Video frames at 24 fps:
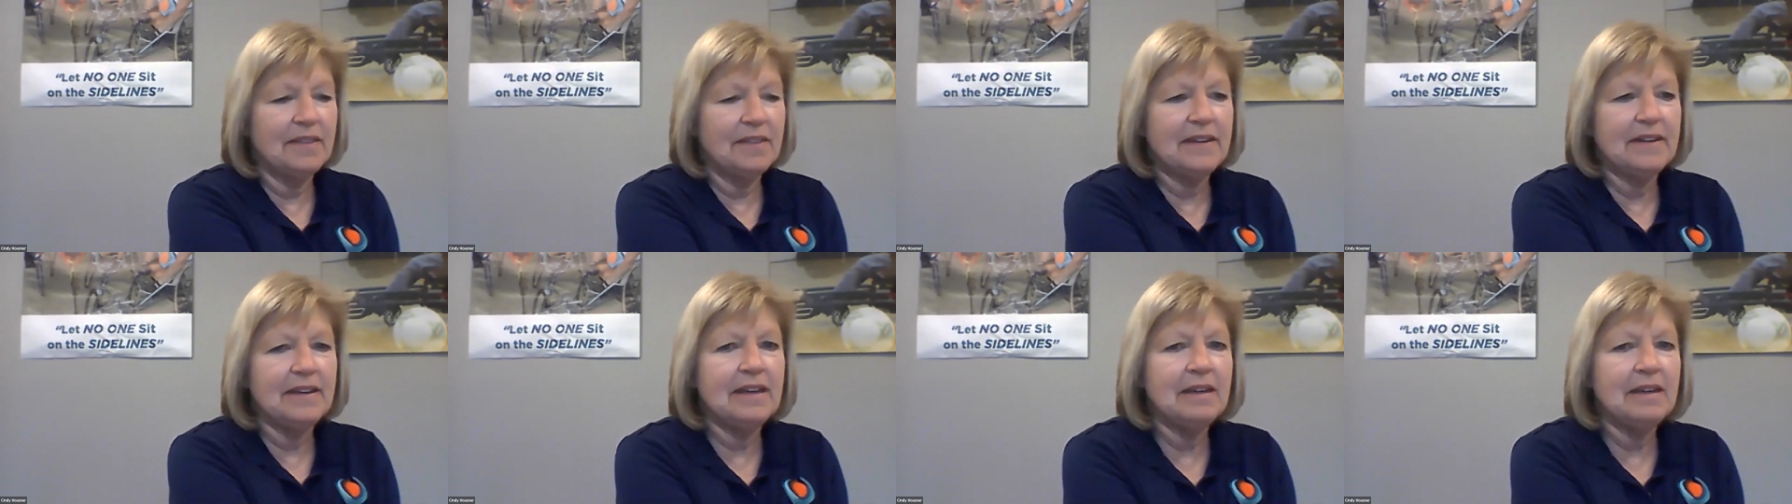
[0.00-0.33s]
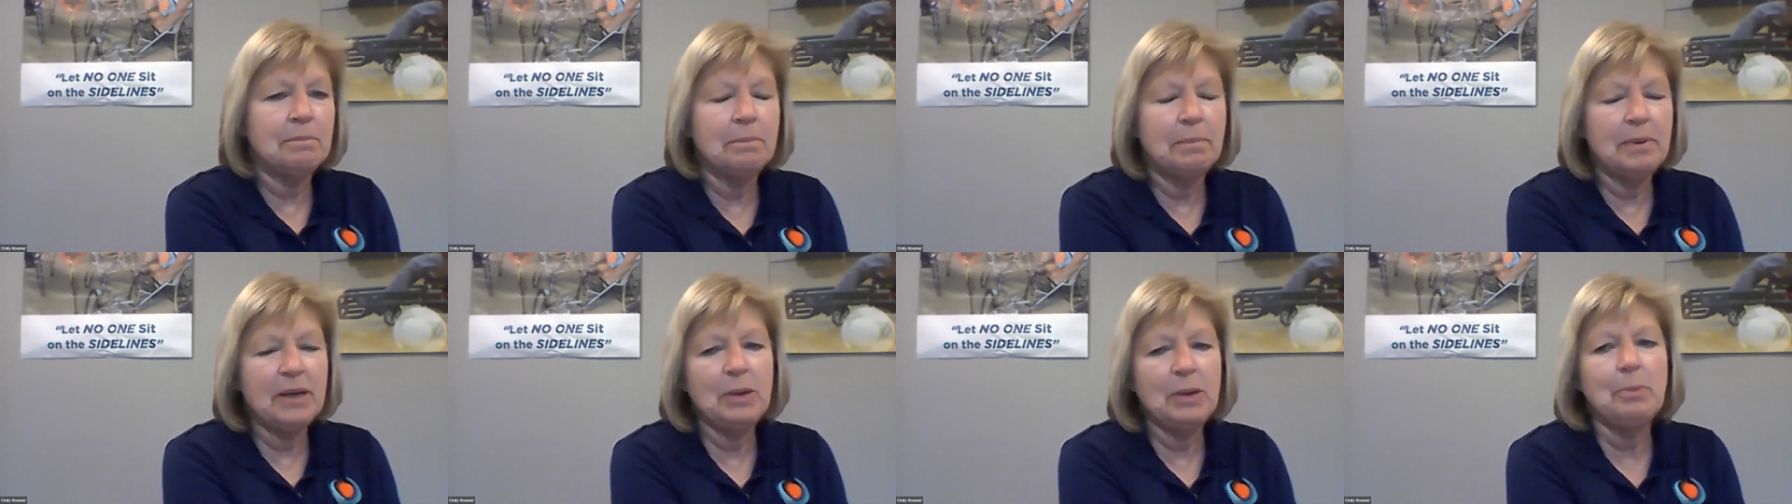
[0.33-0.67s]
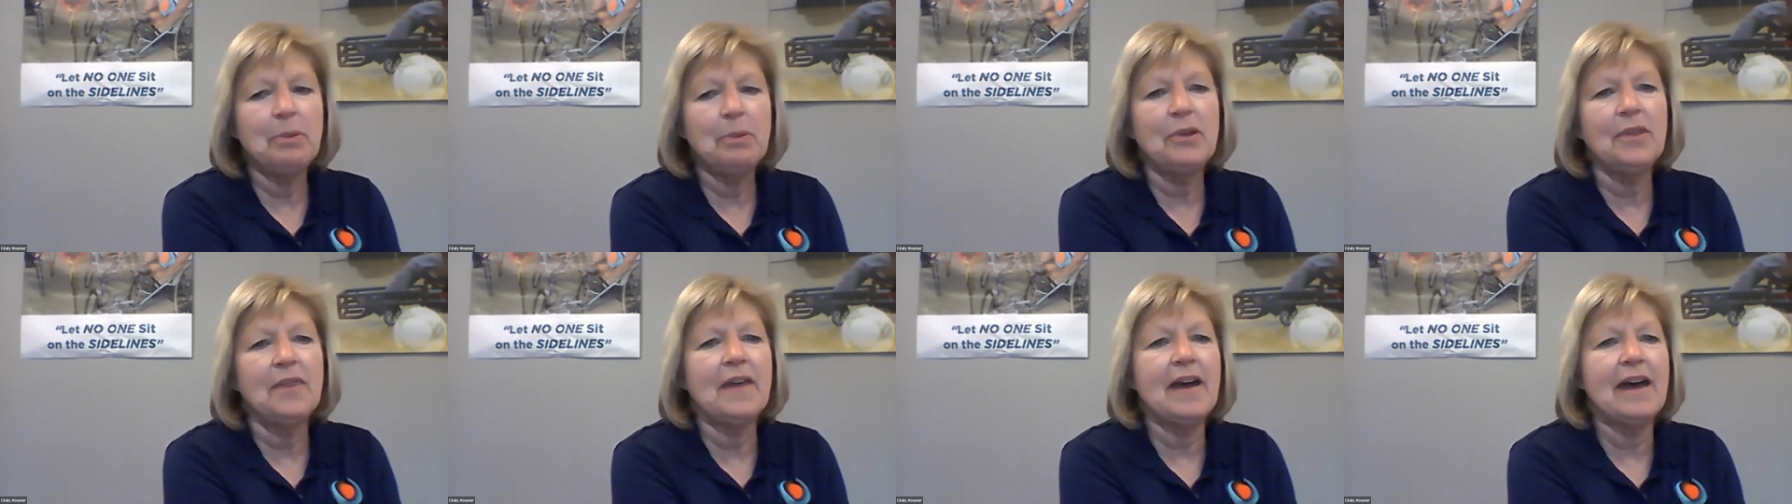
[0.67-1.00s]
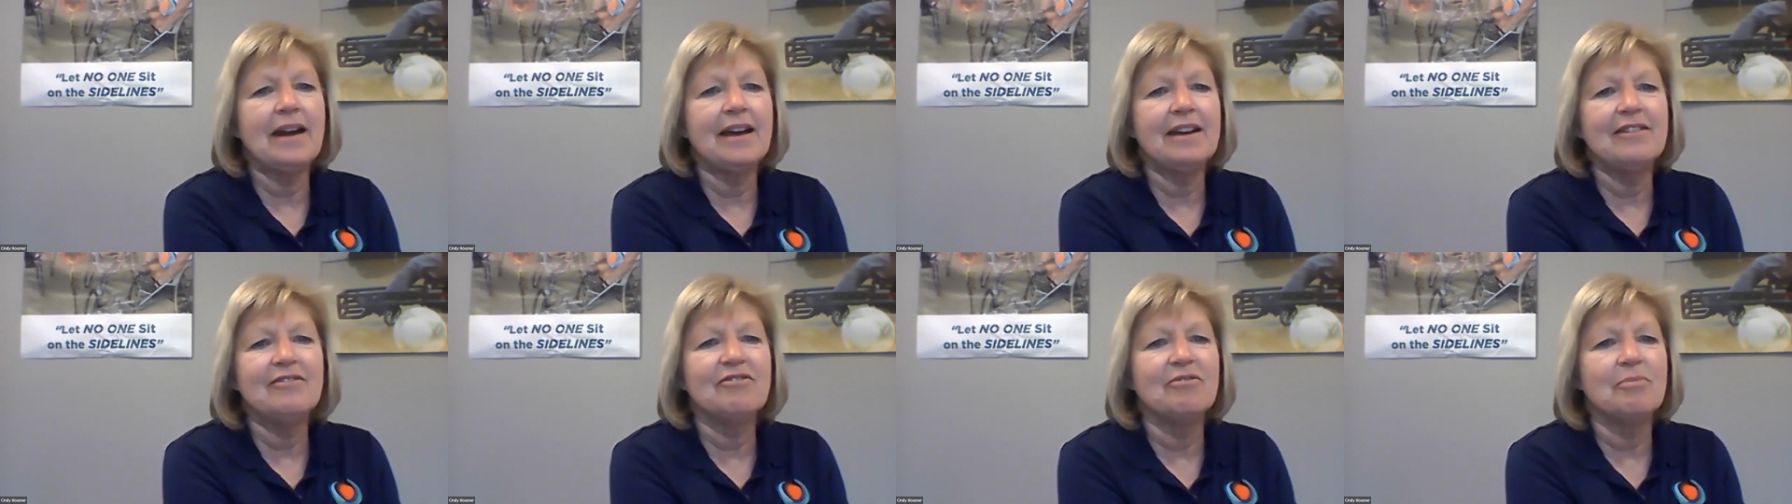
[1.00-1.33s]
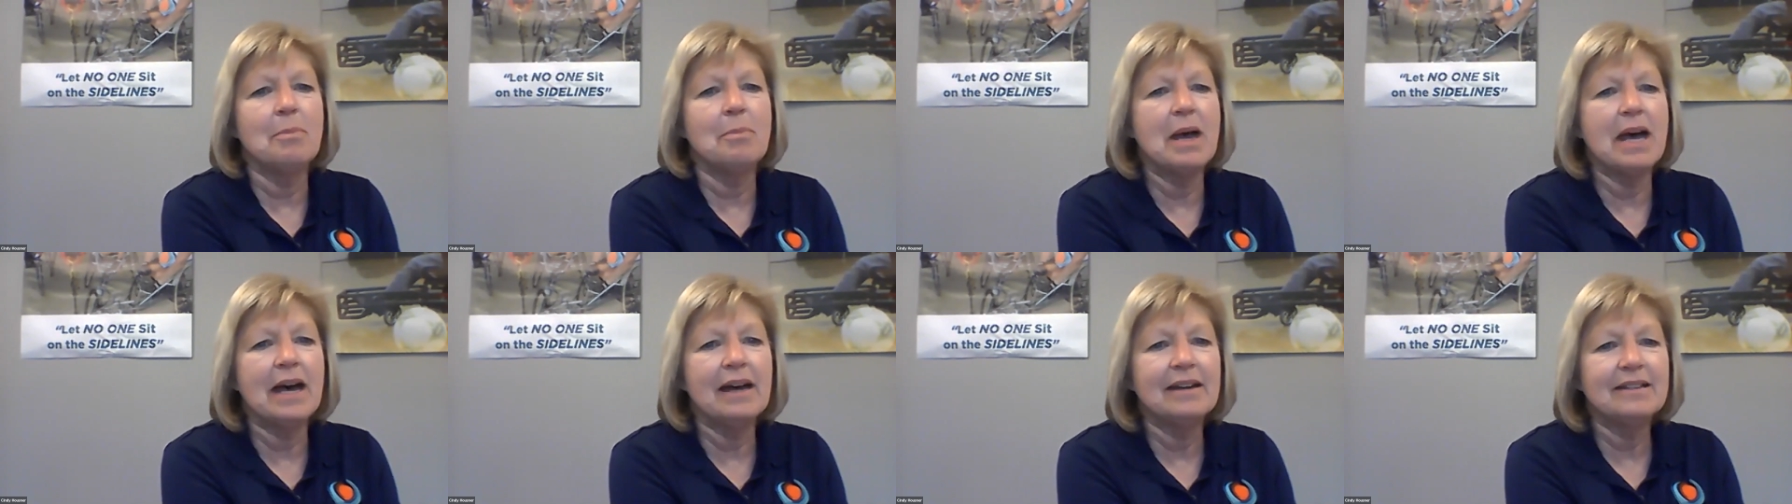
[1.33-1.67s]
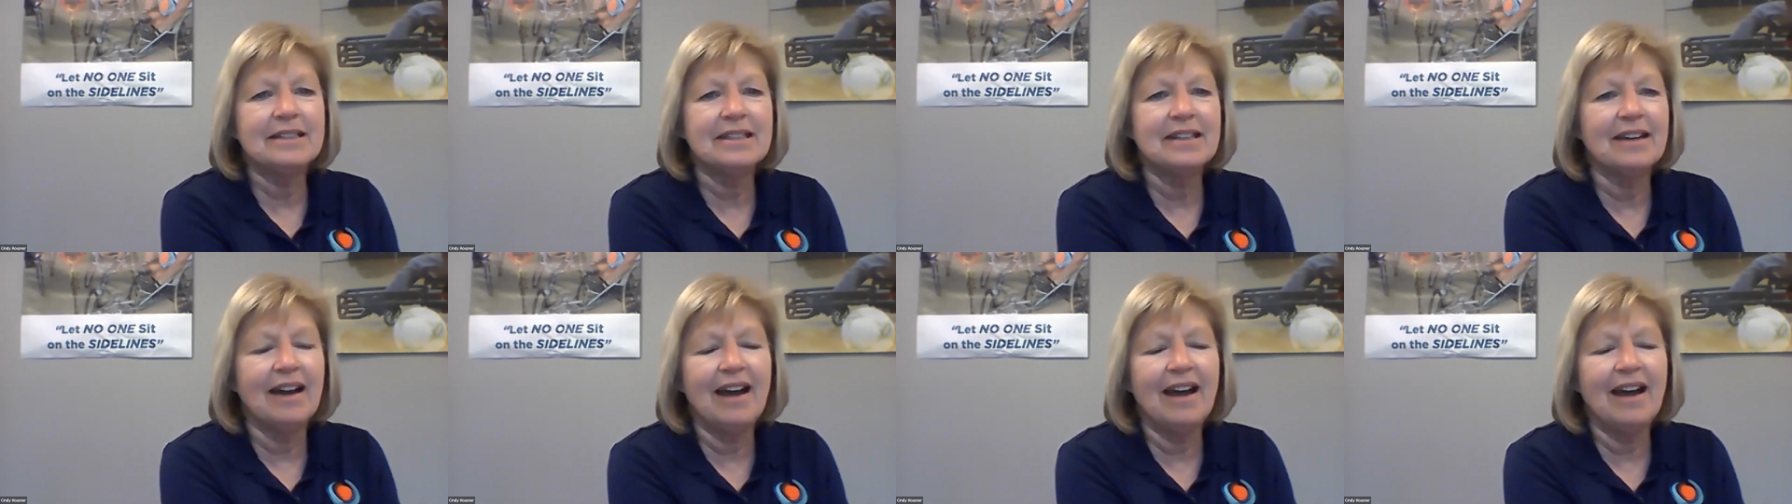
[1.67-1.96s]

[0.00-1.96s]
the people that I've met